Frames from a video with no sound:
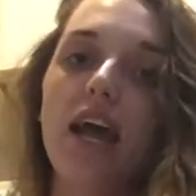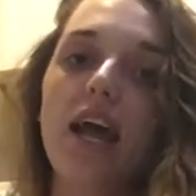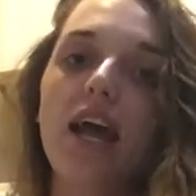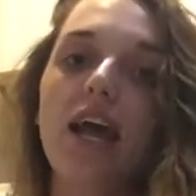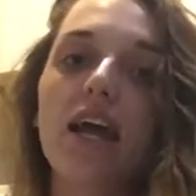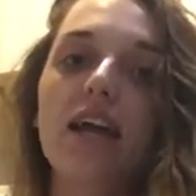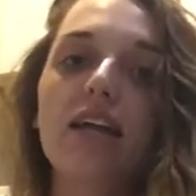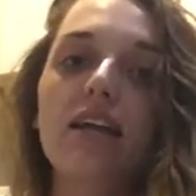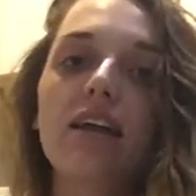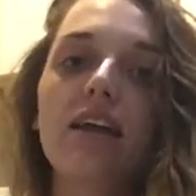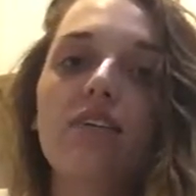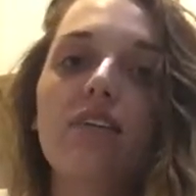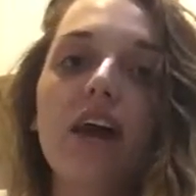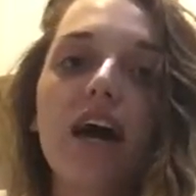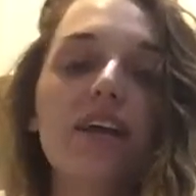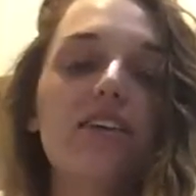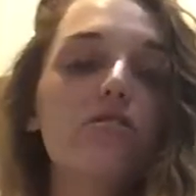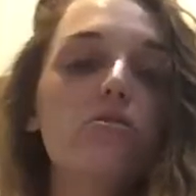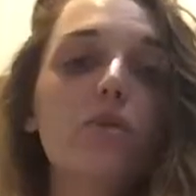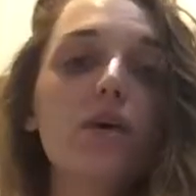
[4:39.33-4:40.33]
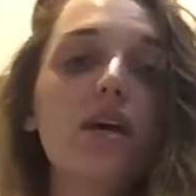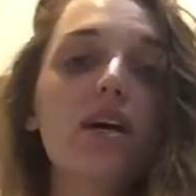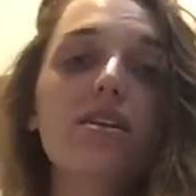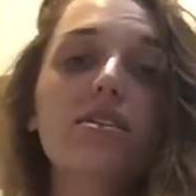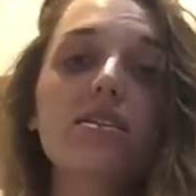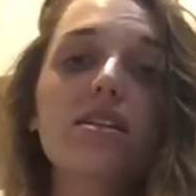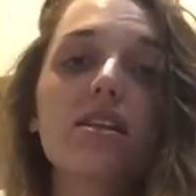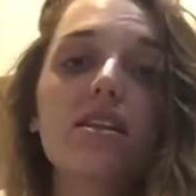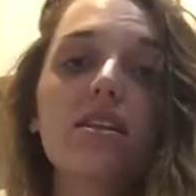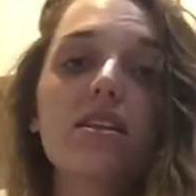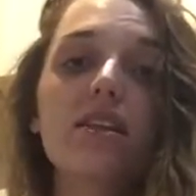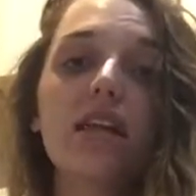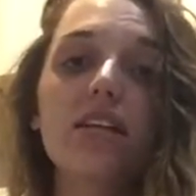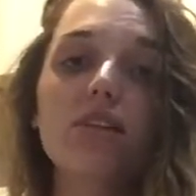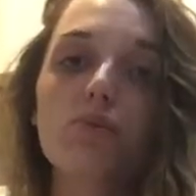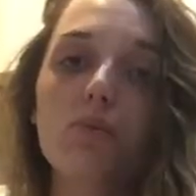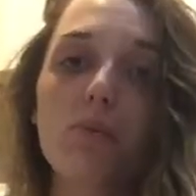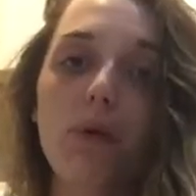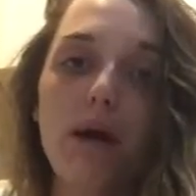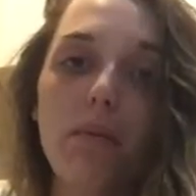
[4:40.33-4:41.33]
And that is because
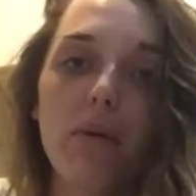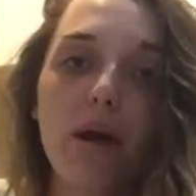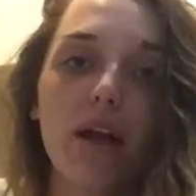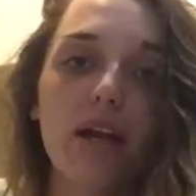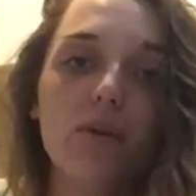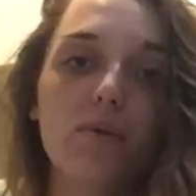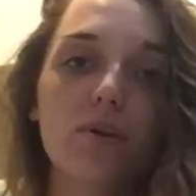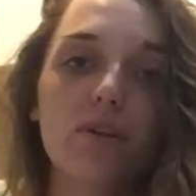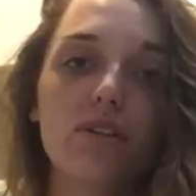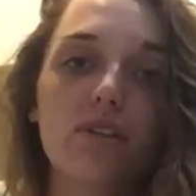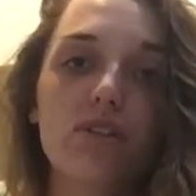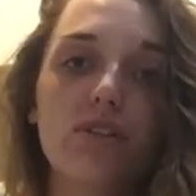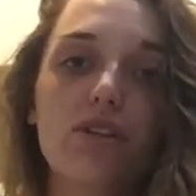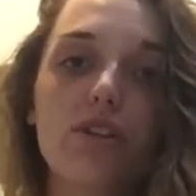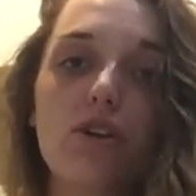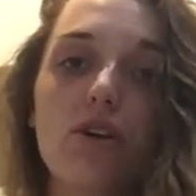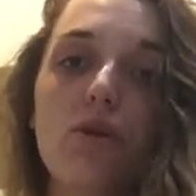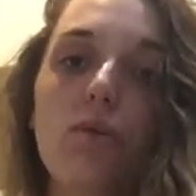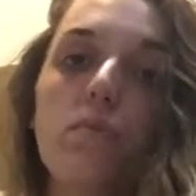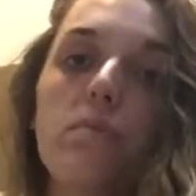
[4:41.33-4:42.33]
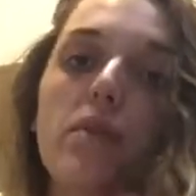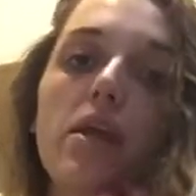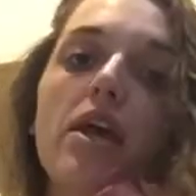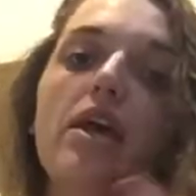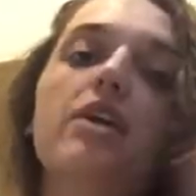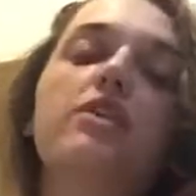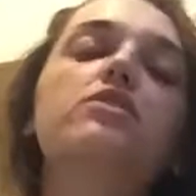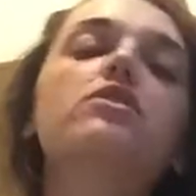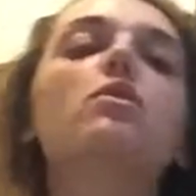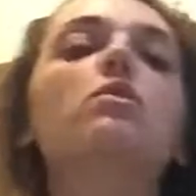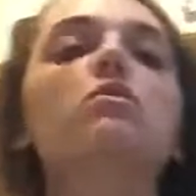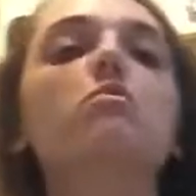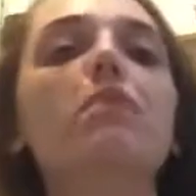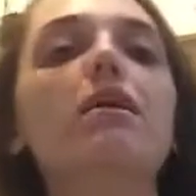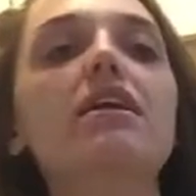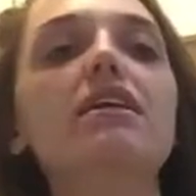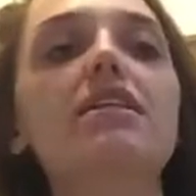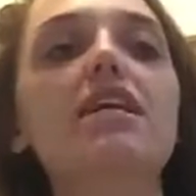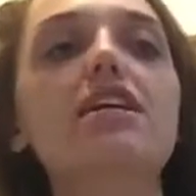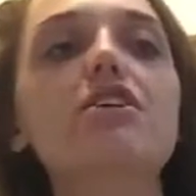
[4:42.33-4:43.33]
that's what my body wants to do. So with
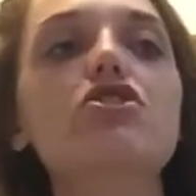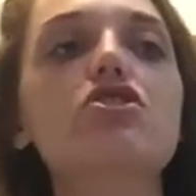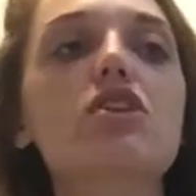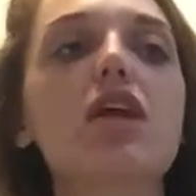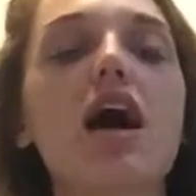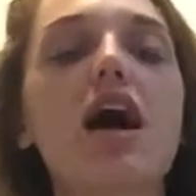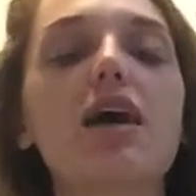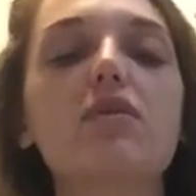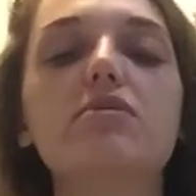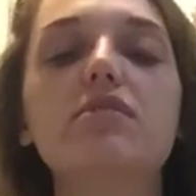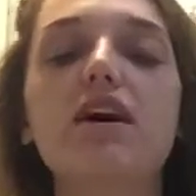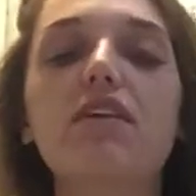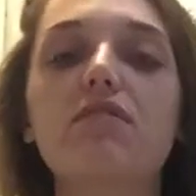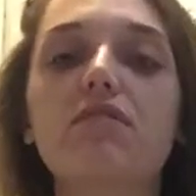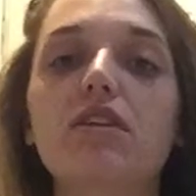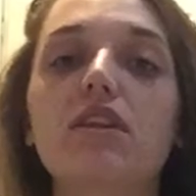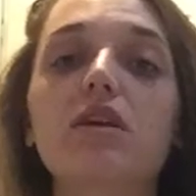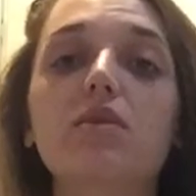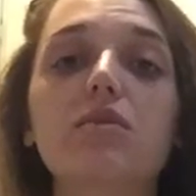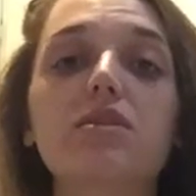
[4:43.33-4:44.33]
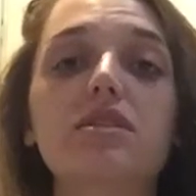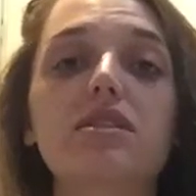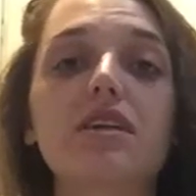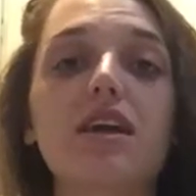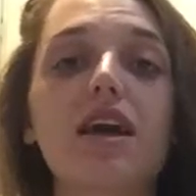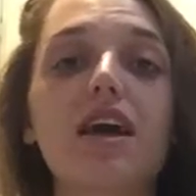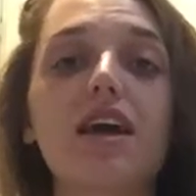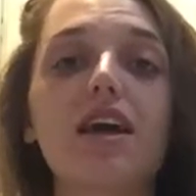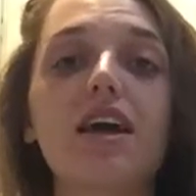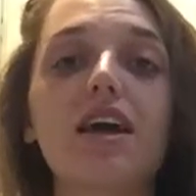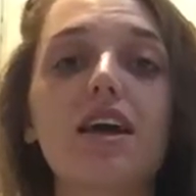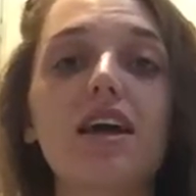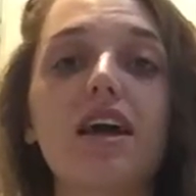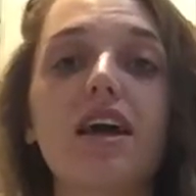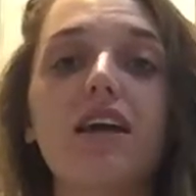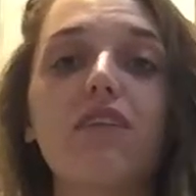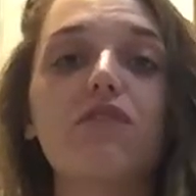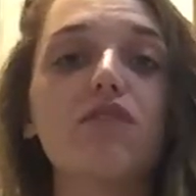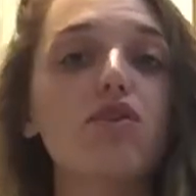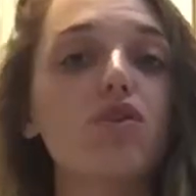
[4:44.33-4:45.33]
meditation, I definitely would say,
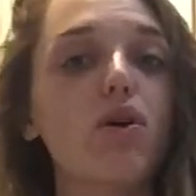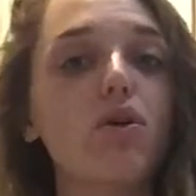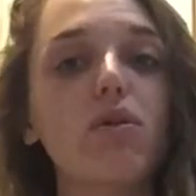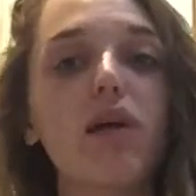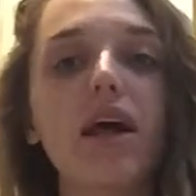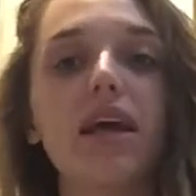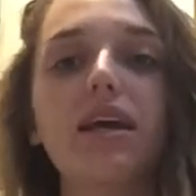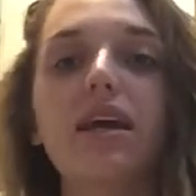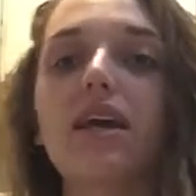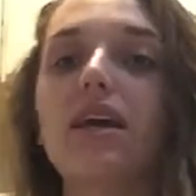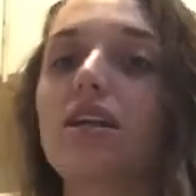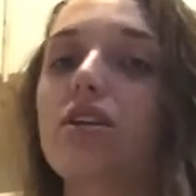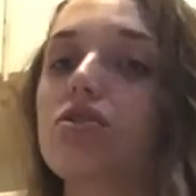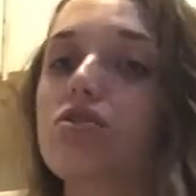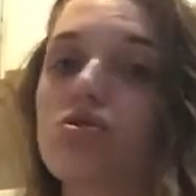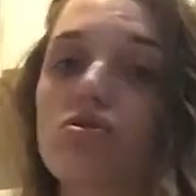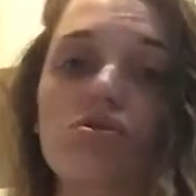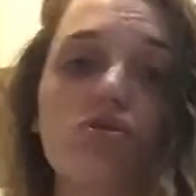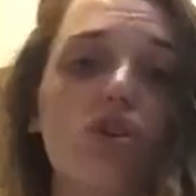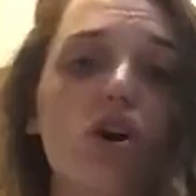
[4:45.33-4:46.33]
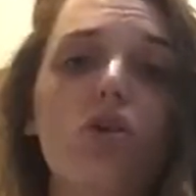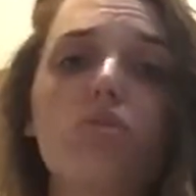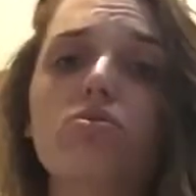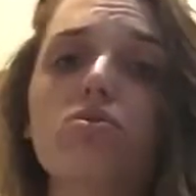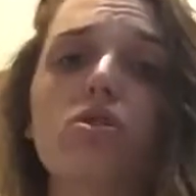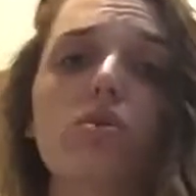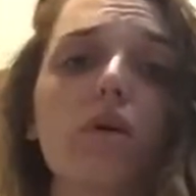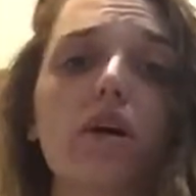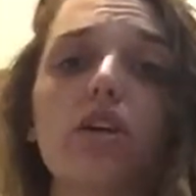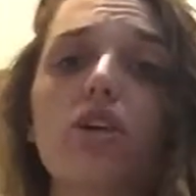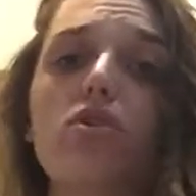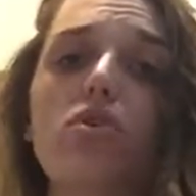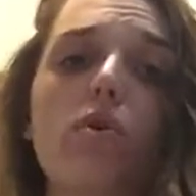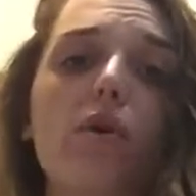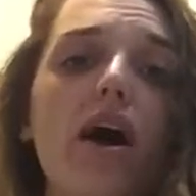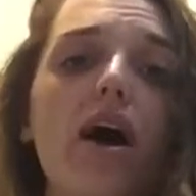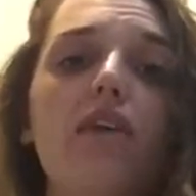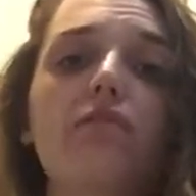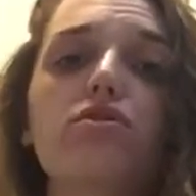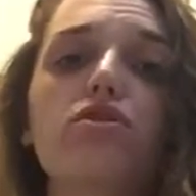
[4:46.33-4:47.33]
if you don't like it, don't do it. You
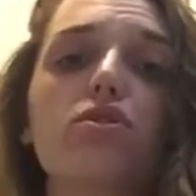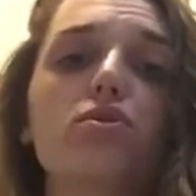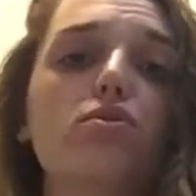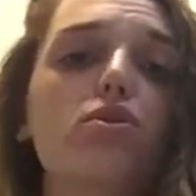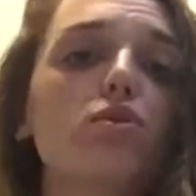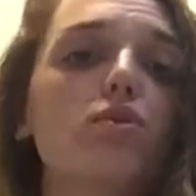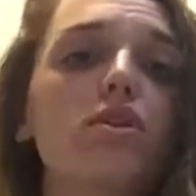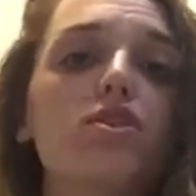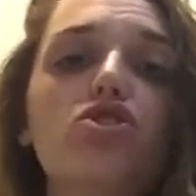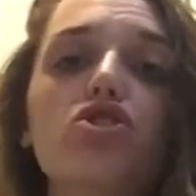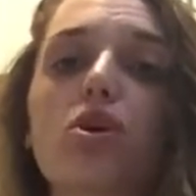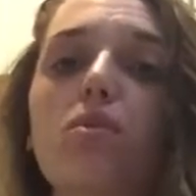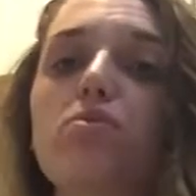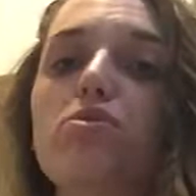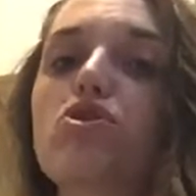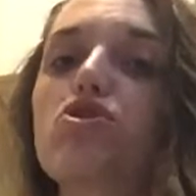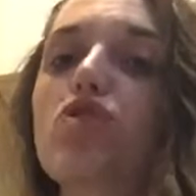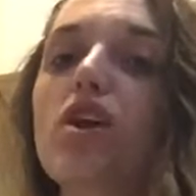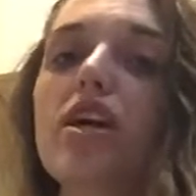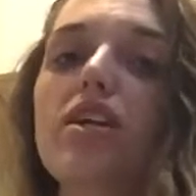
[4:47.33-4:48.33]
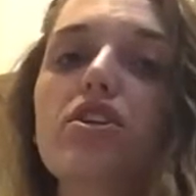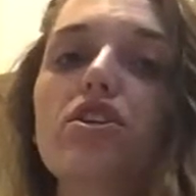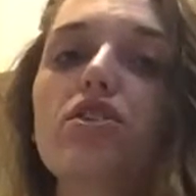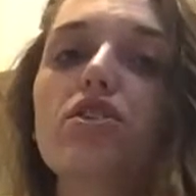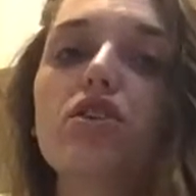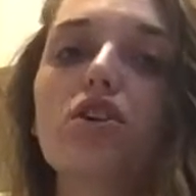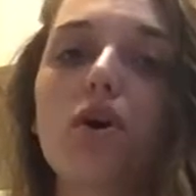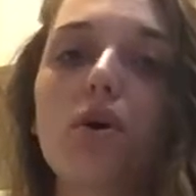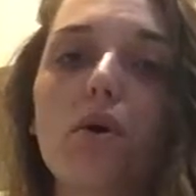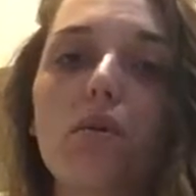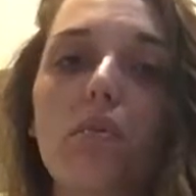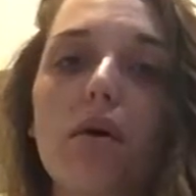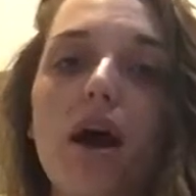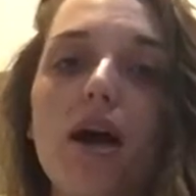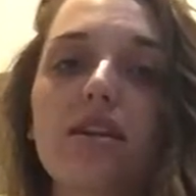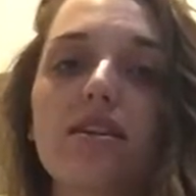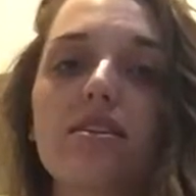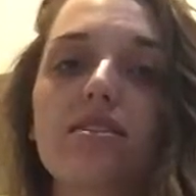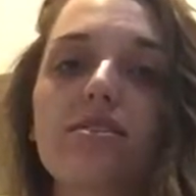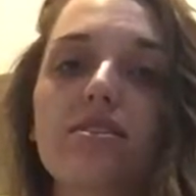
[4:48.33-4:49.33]
don't have to. You can jump straight into your yoga
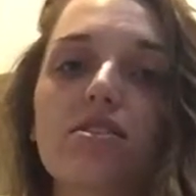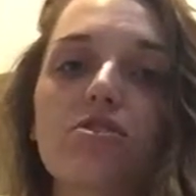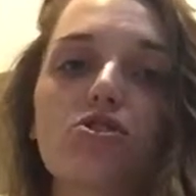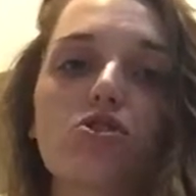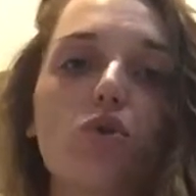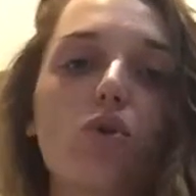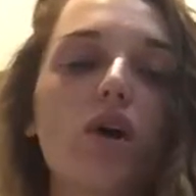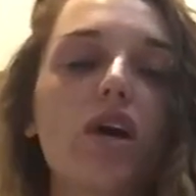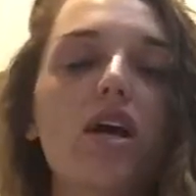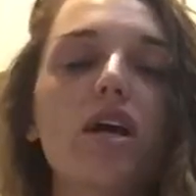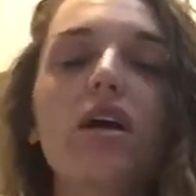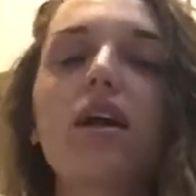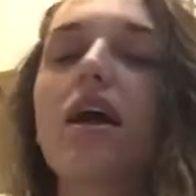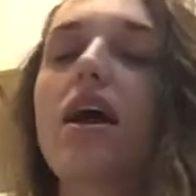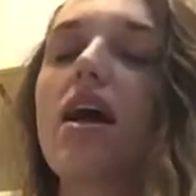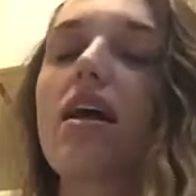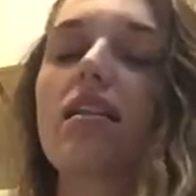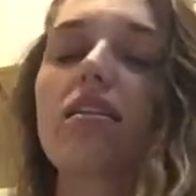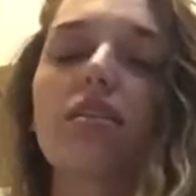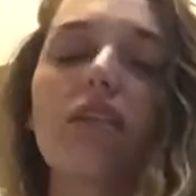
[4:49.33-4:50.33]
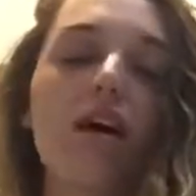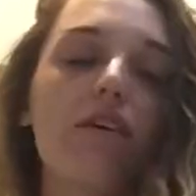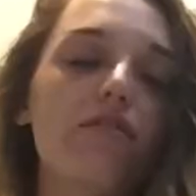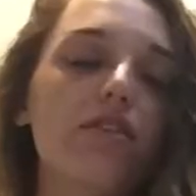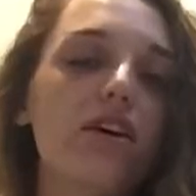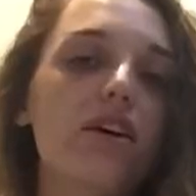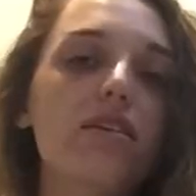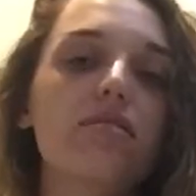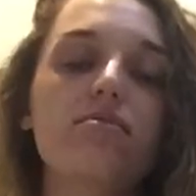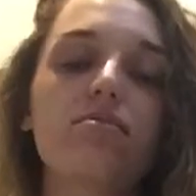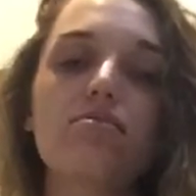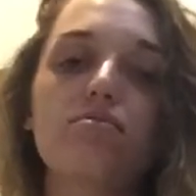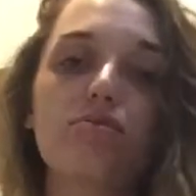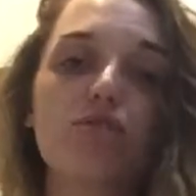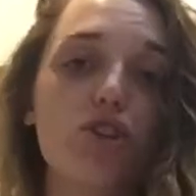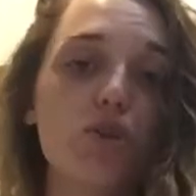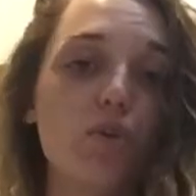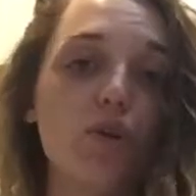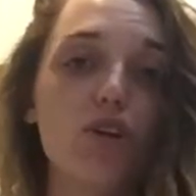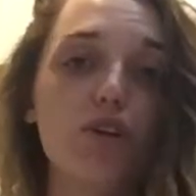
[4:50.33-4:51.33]
practice, enjoy it, love it,
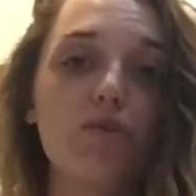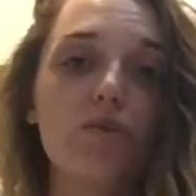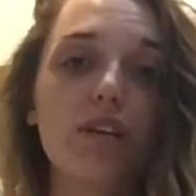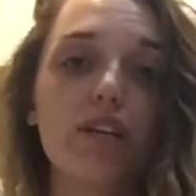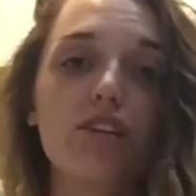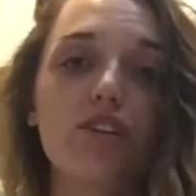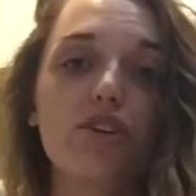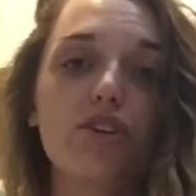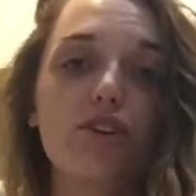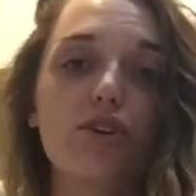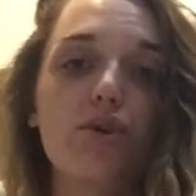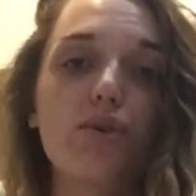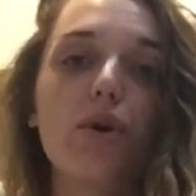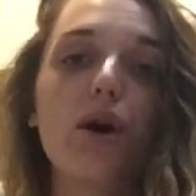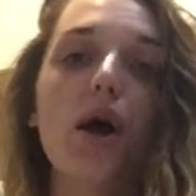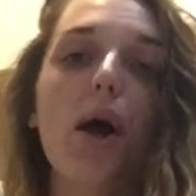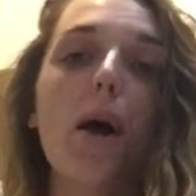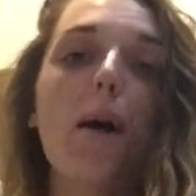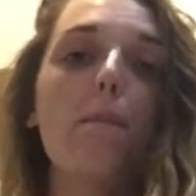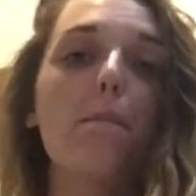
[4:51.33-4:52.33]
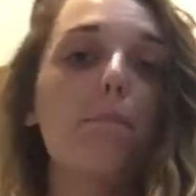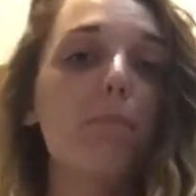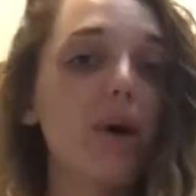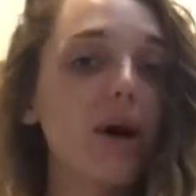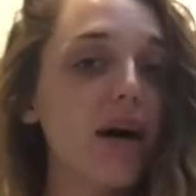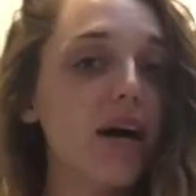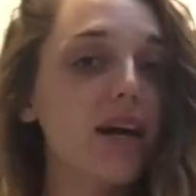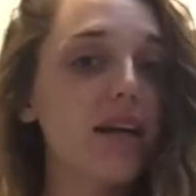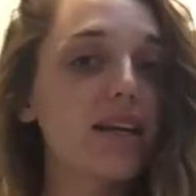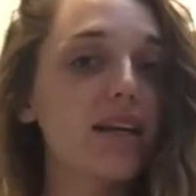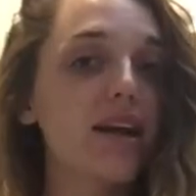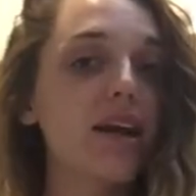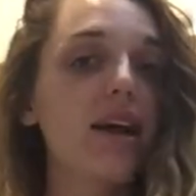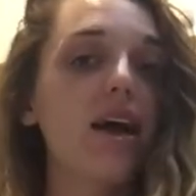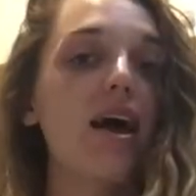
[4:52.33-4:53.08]
do what you need to do. But